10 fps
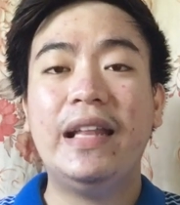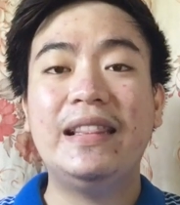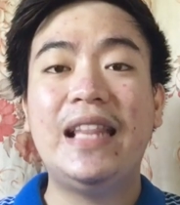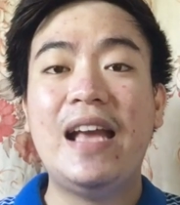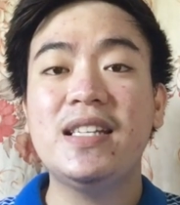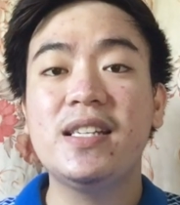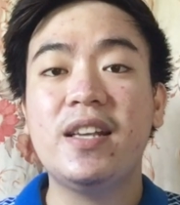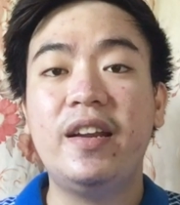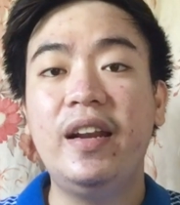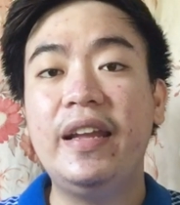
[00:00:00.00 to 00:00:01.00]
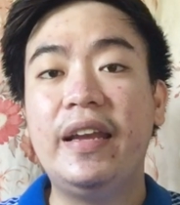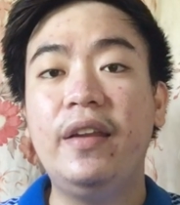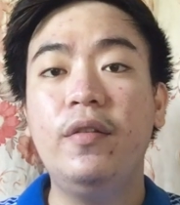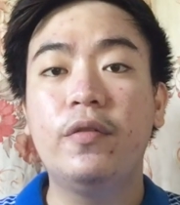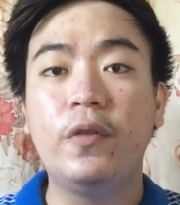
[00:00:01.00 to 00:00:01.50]
not necessarily
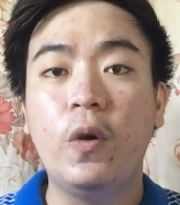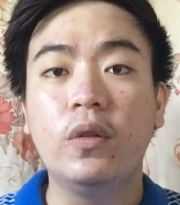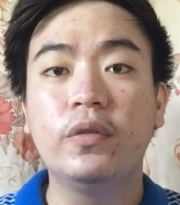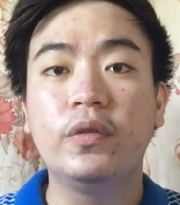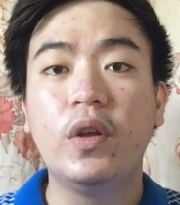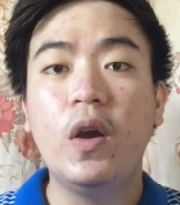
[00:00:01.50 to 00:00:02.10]
involved